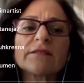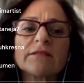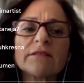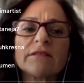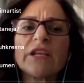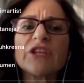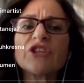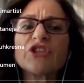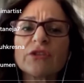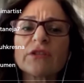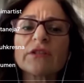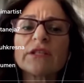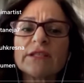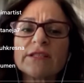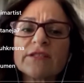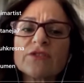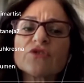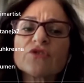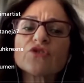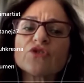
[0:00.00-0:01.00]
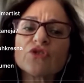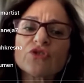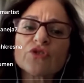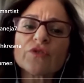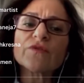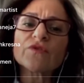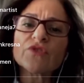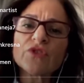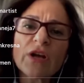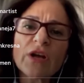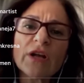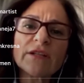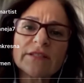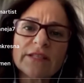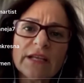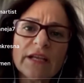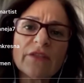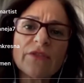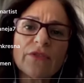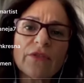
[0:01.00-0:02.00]
this National Institute of Child
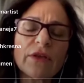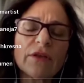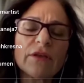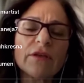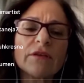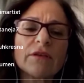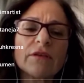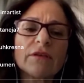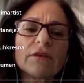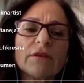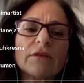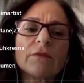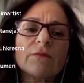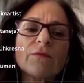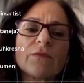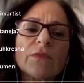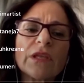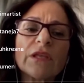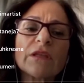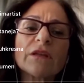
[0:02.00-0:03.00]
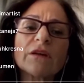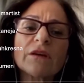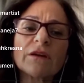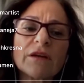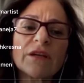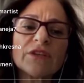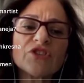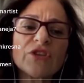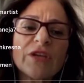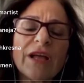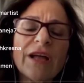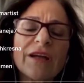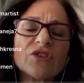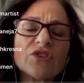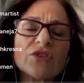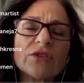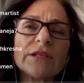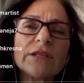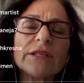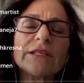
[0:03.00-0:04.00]
Health in Karachi
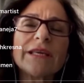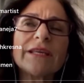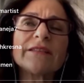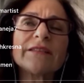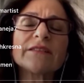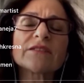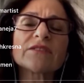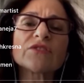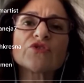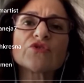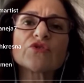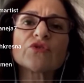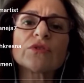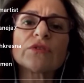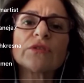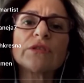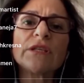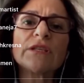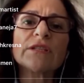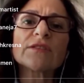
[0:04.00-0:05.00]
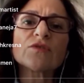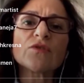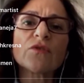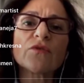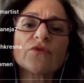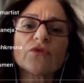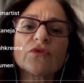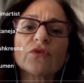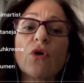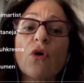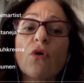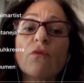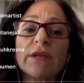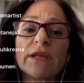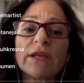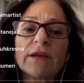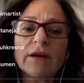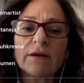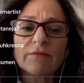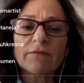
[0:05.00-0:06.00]
actually caters to the needs of the
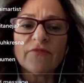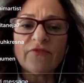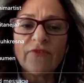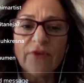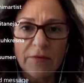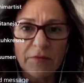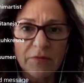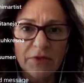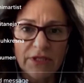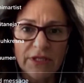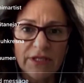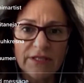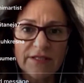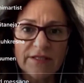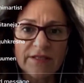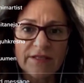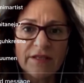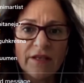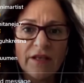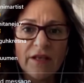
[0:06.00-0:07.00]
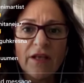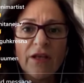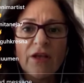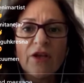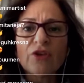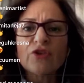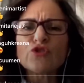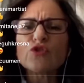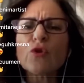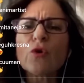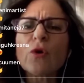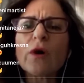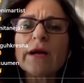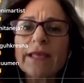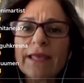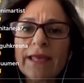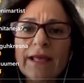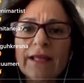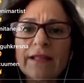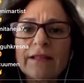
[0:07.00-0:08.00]
low-income families. So
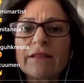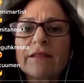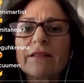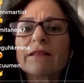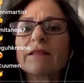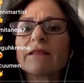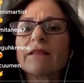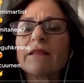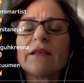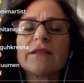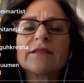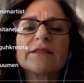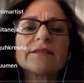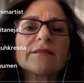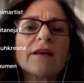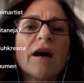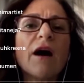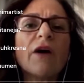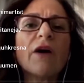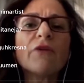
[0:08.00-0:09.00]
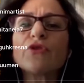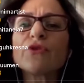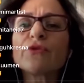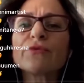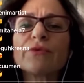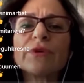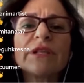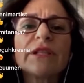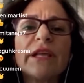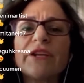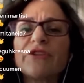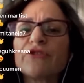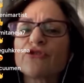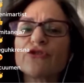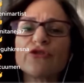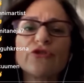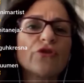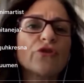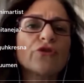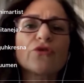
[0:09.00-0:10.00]
again, it's how you relate
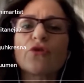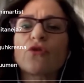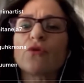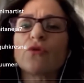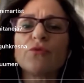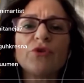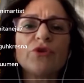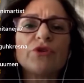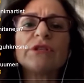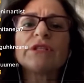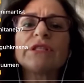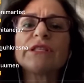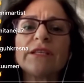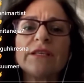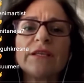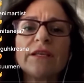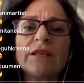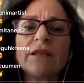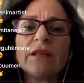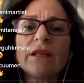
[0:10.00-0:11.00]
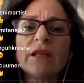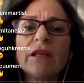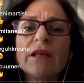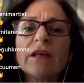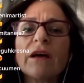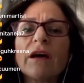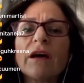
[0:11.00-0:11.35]
to your community